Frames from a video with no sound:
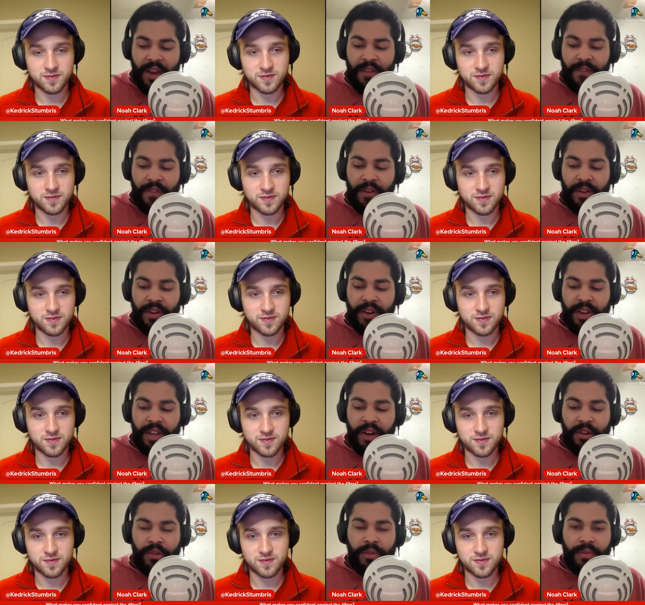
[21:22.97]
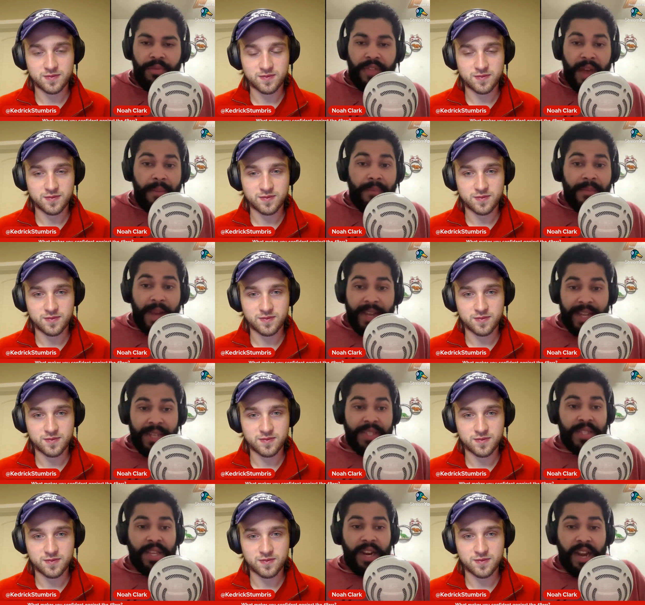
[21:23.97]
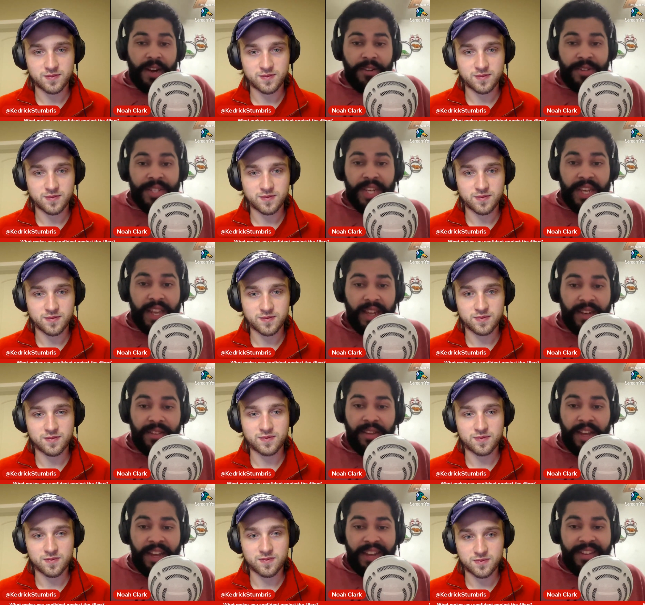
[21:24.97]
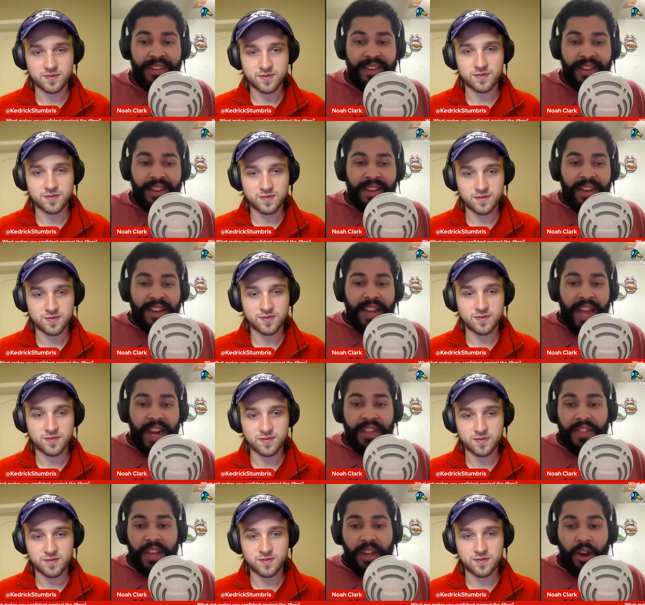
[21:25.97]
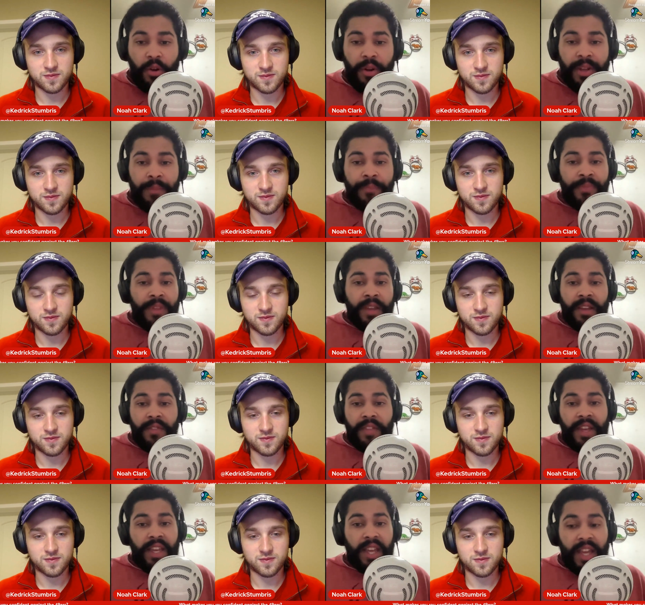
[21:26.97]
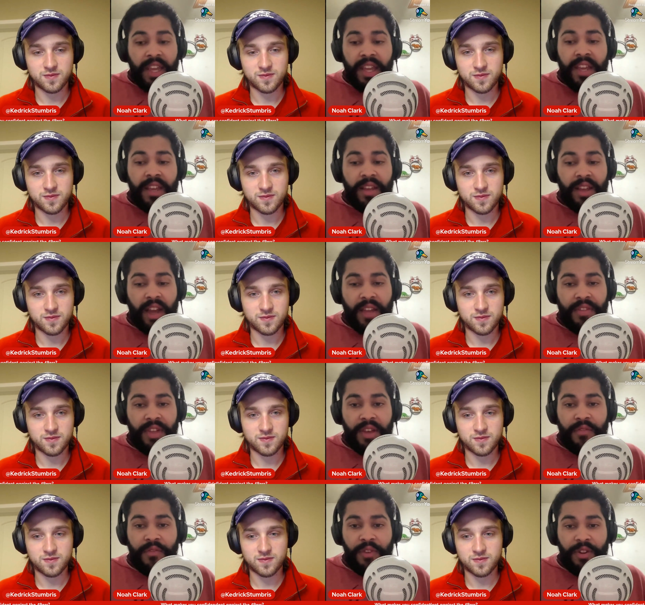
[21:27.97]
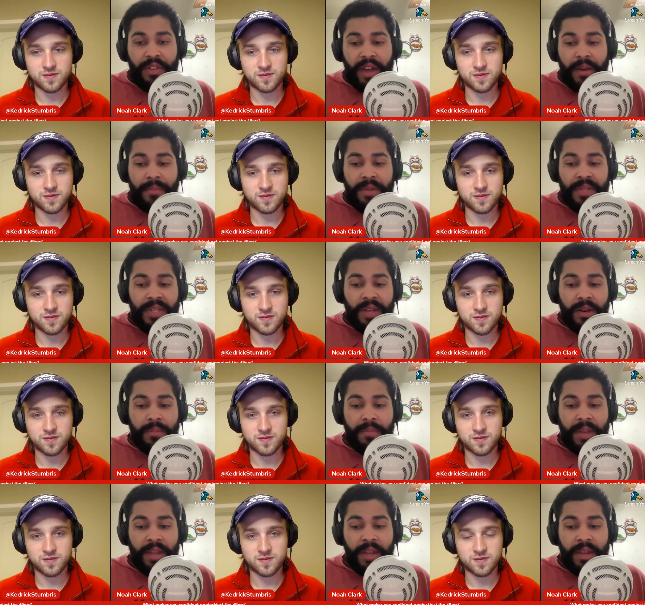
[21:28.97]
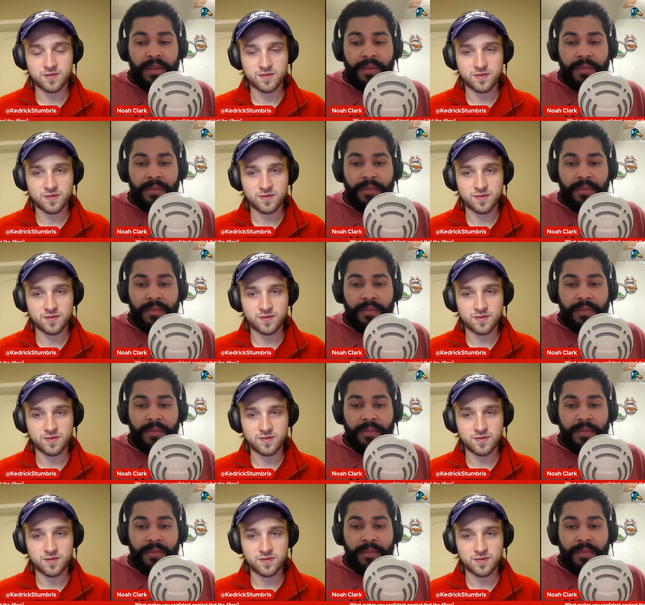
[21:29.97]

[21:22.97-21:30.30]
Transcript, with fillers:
Speaker 1: for, you know, them against the Niners to get like anything going. The key, I think, for them is going to be,